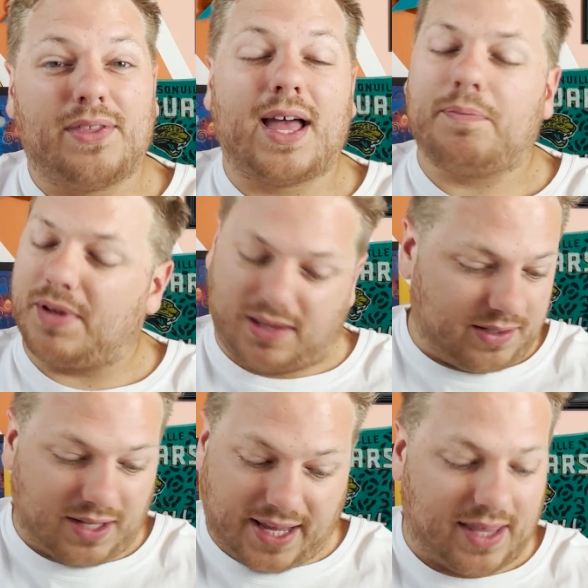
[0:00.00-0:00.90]
that. But
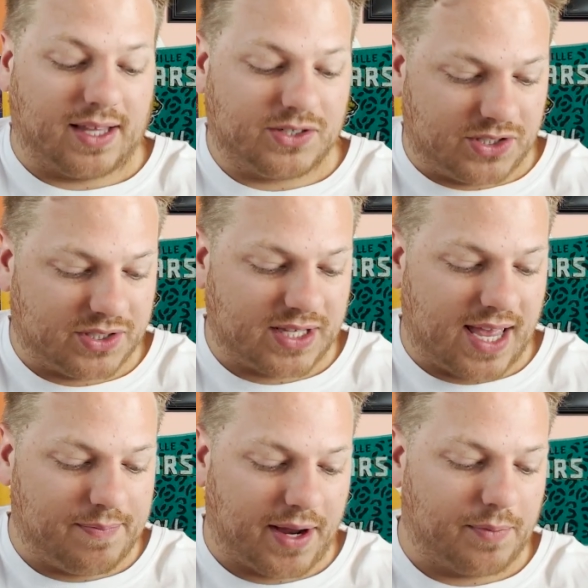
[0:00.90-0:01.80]
let's just
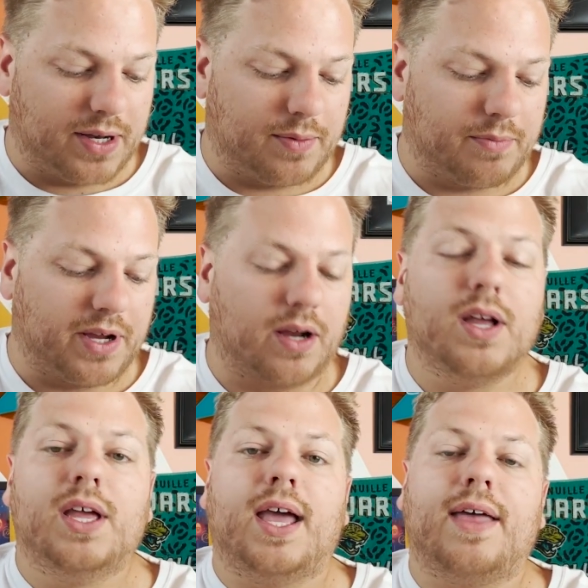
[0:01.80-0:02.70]
say bare minimum here.
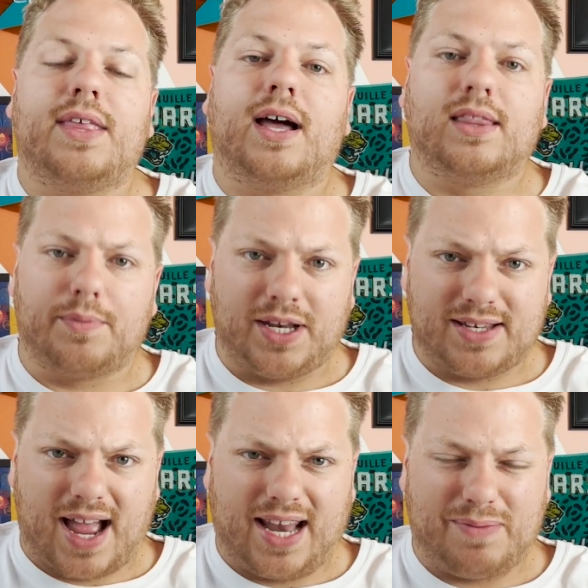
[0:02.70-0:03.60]
And the unlimited
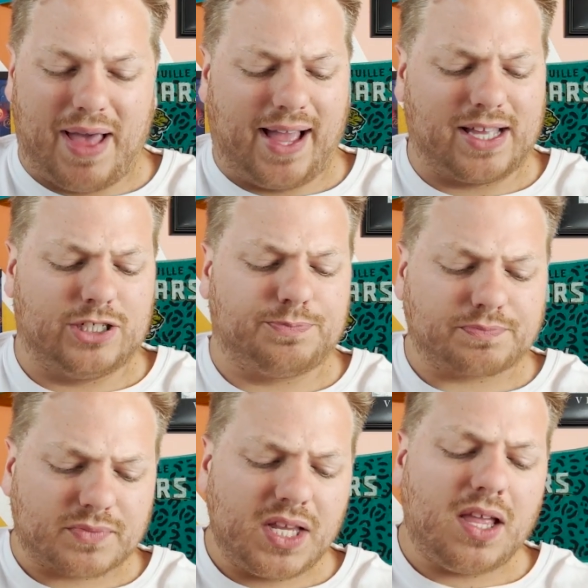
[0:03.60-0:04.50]
dining package,
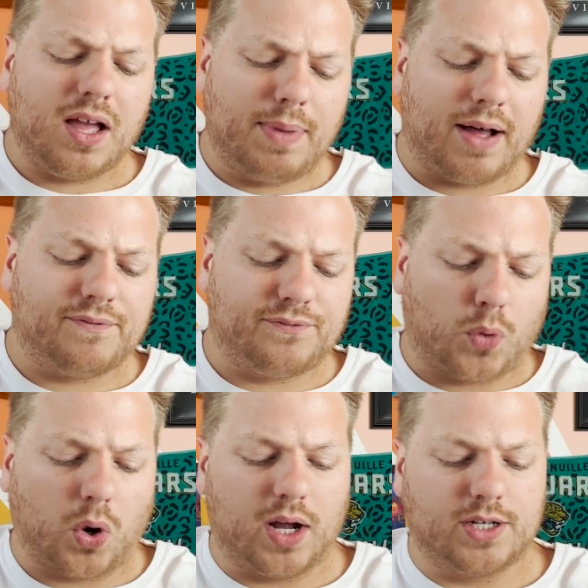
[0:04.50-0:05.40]
about
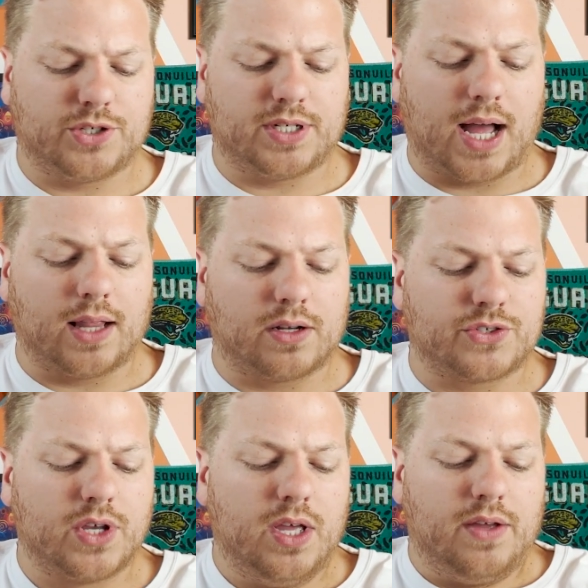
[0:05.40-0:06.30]

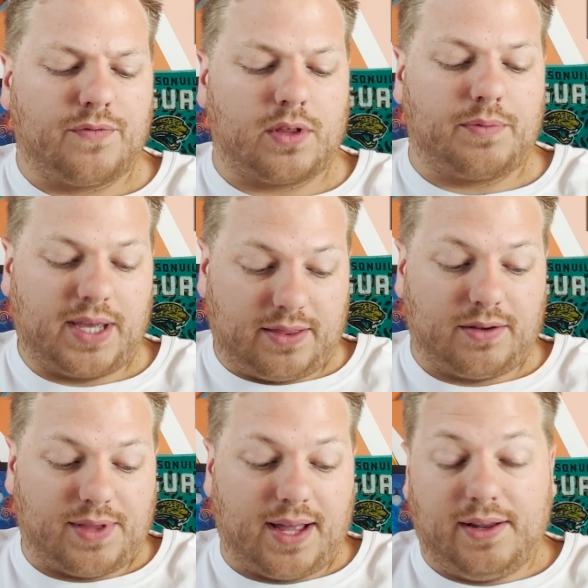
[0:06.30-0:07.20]
$400 for the week,
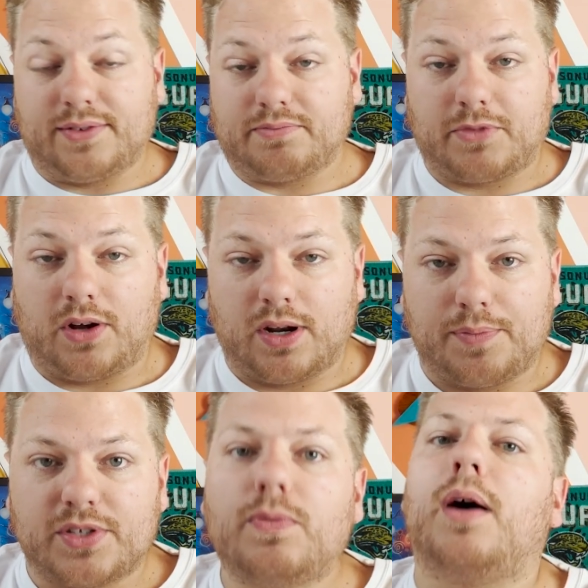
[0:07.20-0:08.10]
though that has gone
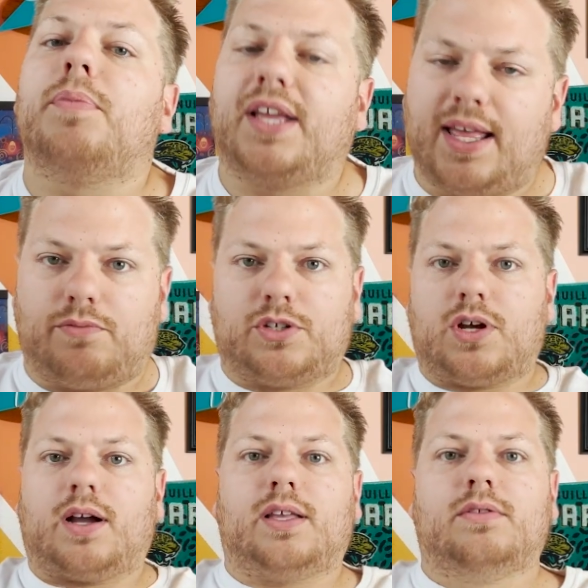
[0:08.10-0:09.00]
up as well. But again, we're
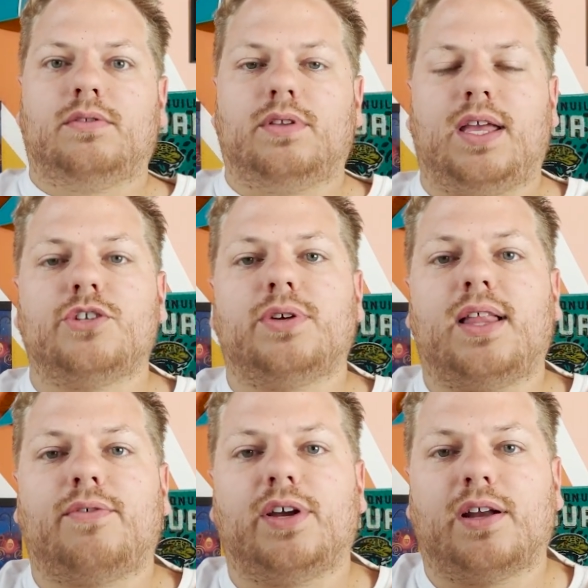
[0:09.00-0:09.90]
talking entry
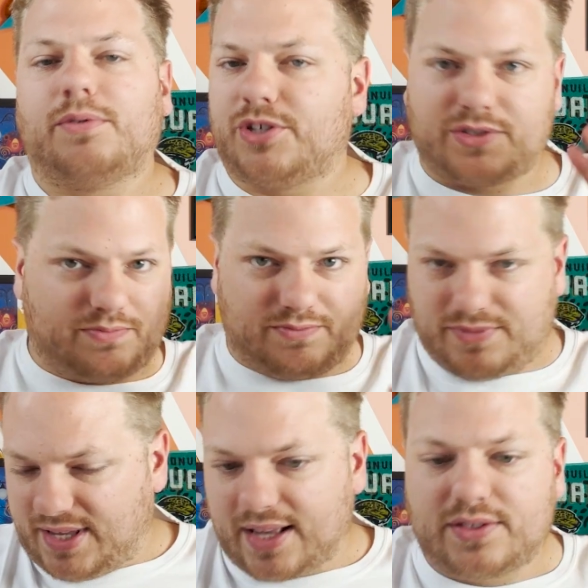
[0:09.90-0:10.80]
level here. We're just
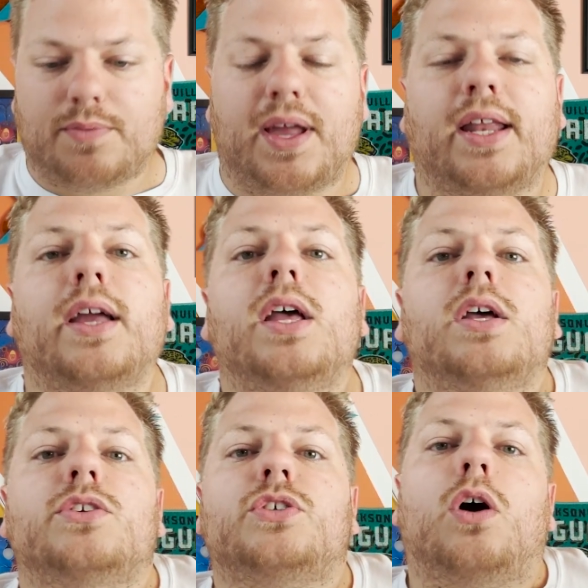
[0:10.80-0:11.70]
guesstimating.
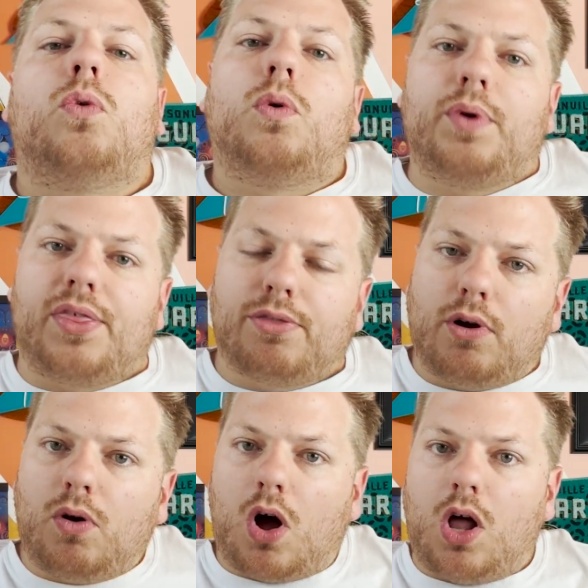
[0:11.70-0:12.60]
So when we
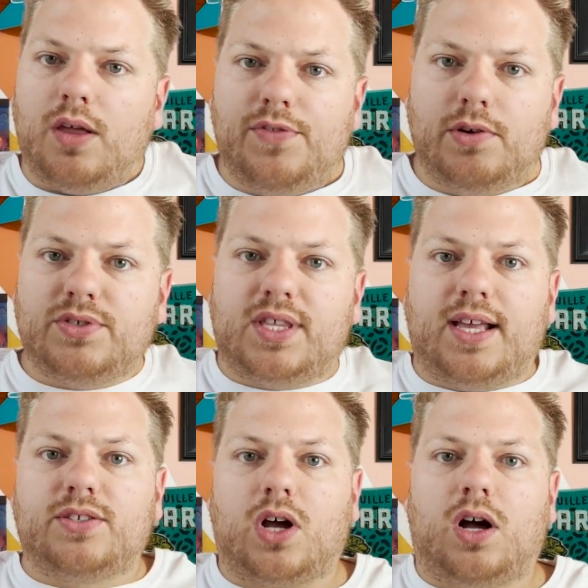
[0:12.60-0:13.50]
throw all of those
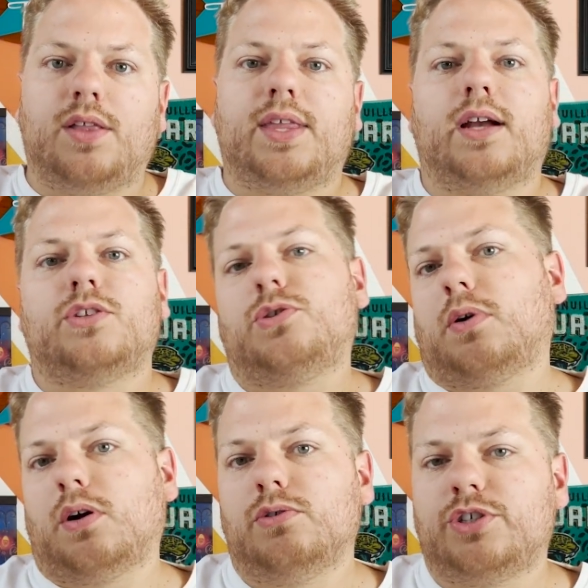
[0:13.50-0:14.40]
things on there to
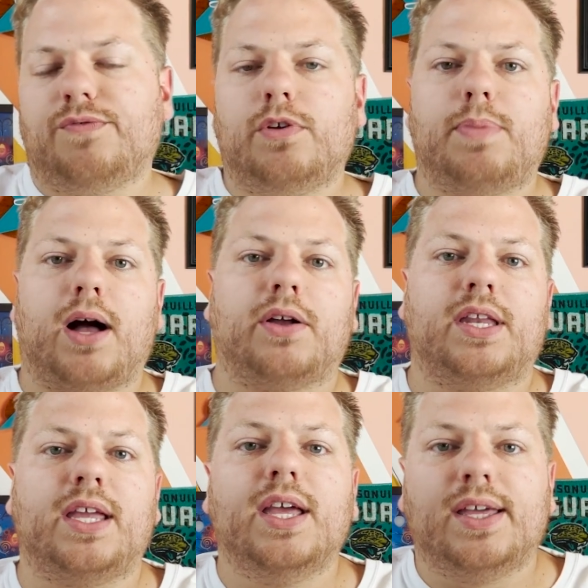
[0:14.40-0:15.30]
our ocean view
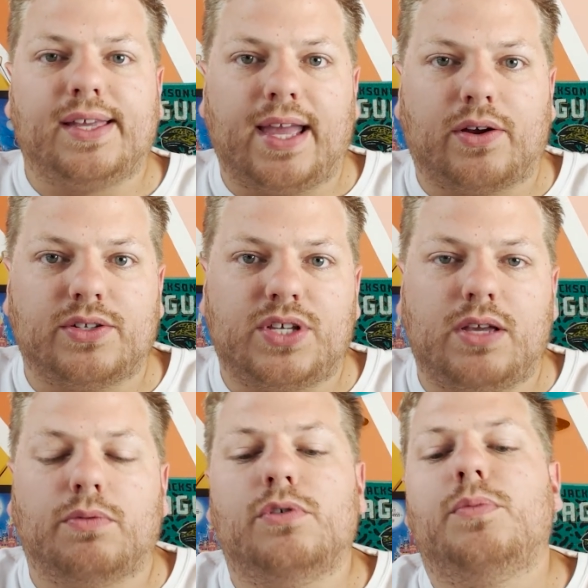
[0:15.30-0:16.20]
balcony guarantee
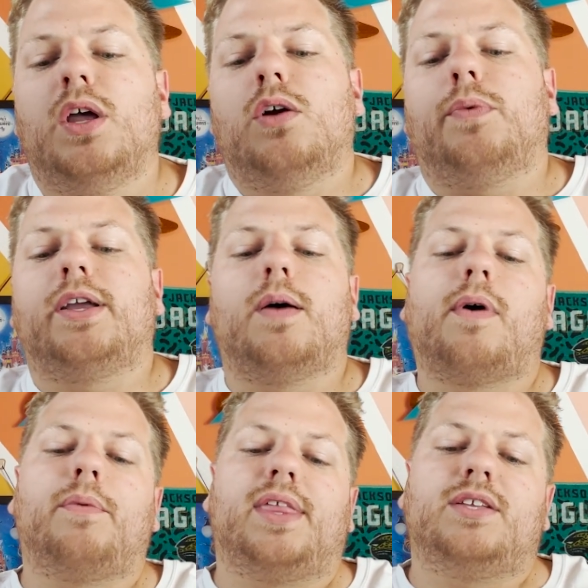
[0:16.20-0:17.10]
room, we come up with a